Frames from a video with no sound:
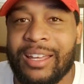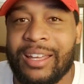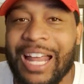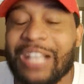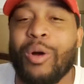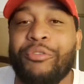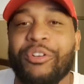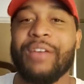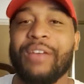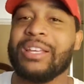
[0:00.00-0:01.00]
That's what
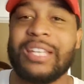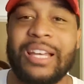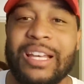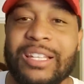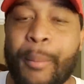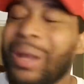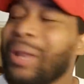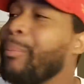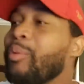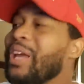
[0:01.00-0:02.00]
forgiveness is.
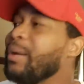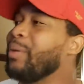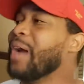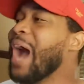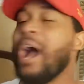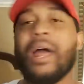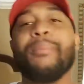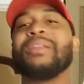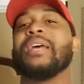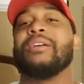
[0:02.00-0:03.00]
But let me
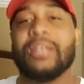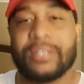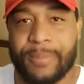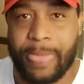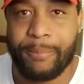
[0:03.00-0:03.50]
tell you this.